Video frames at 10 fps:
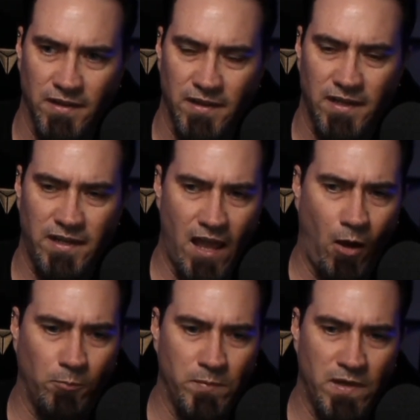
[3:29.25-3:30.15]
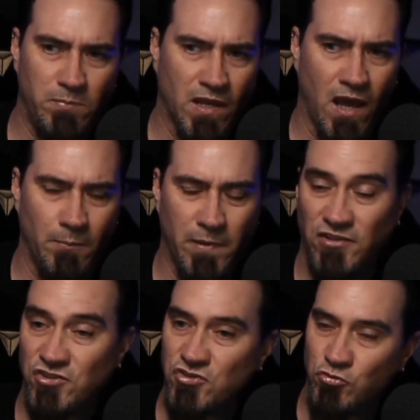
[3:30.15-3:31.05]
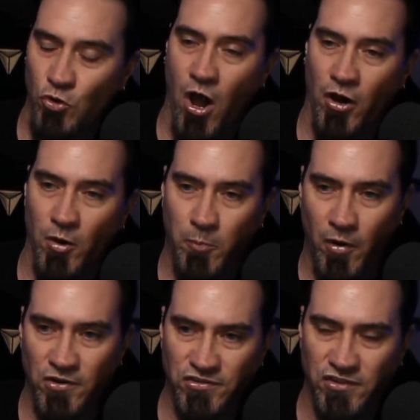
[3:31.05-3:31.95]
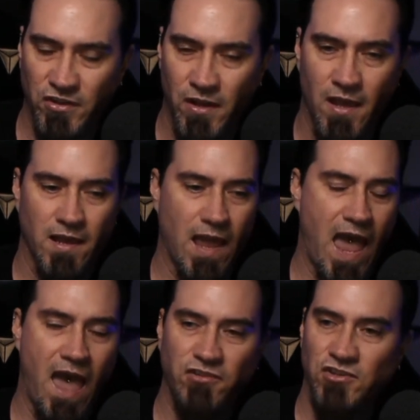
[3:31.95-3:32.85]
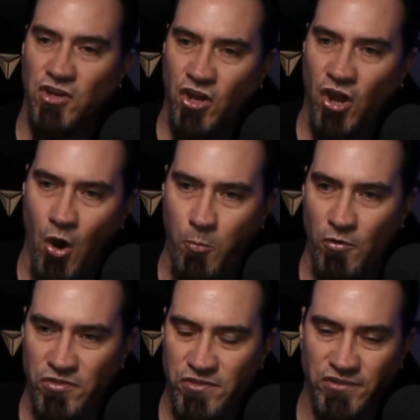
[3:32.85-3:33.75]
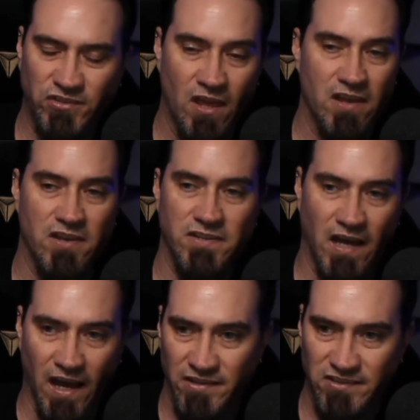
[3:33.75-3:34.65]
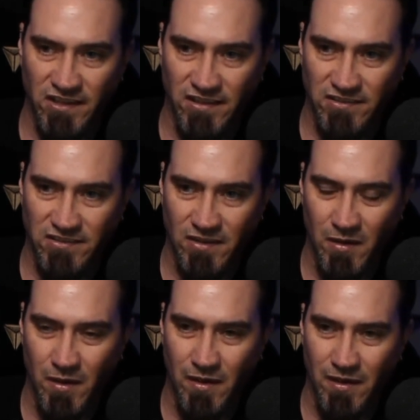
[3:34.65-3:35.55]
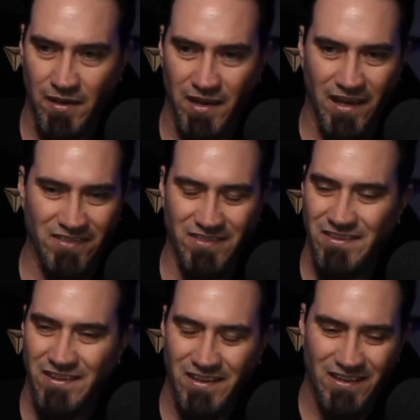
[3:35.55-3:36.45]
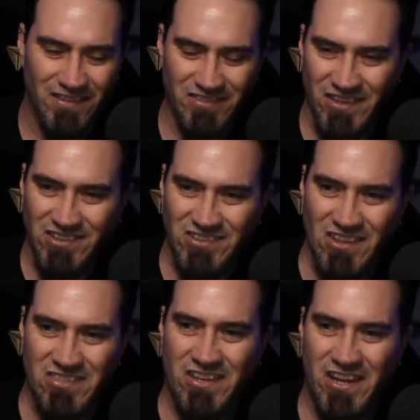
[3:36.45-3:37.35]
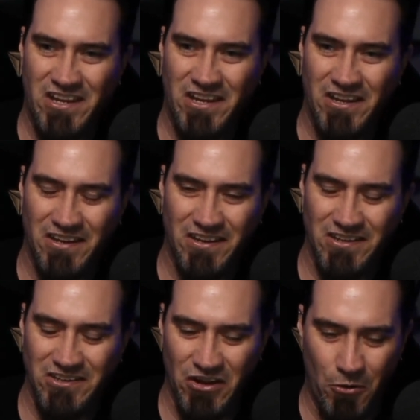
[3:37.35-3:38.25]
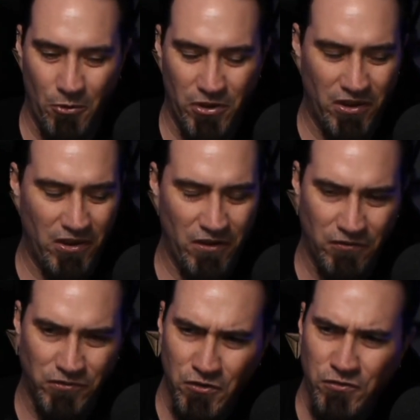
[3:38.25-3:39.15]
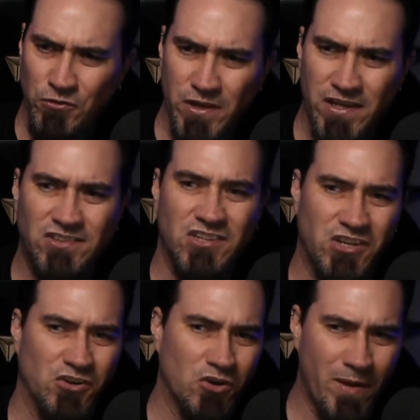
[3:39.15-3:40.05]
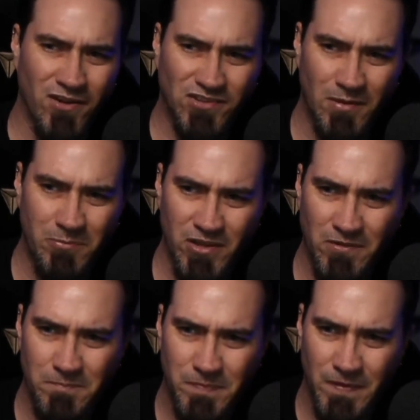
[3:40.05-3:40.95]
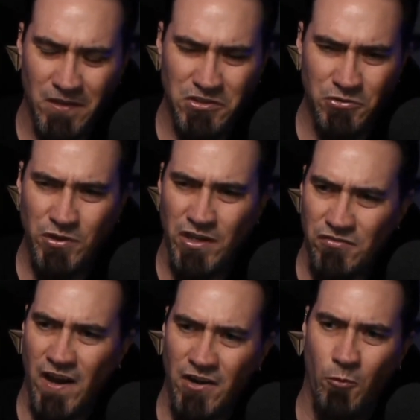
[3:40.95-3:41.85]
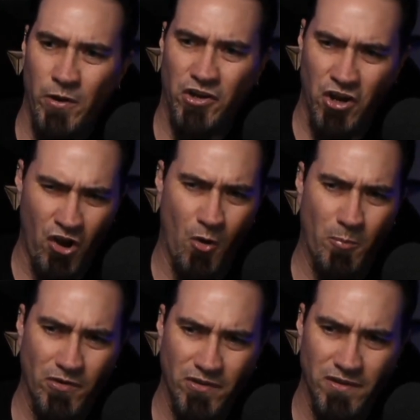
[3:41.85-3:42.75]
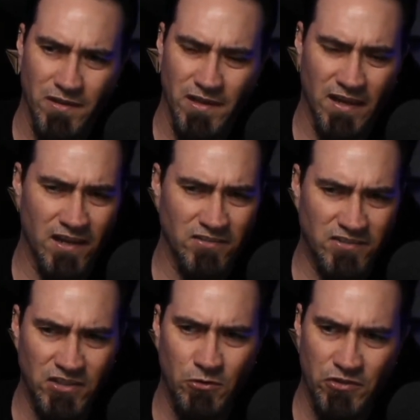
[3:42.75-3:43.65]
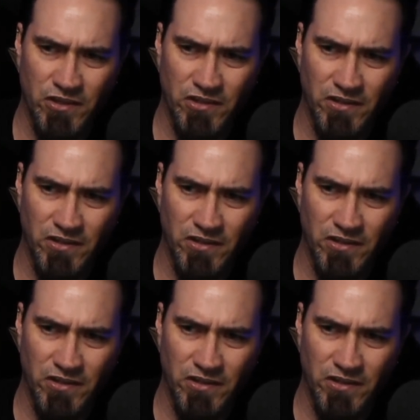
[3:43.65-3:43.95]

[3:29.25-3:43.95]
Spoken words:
It helped me become a stronger person, having to cope with this nonsense. And this is the thing, you know, if you feel insecure about something, you need to find a way to cope and deal with it,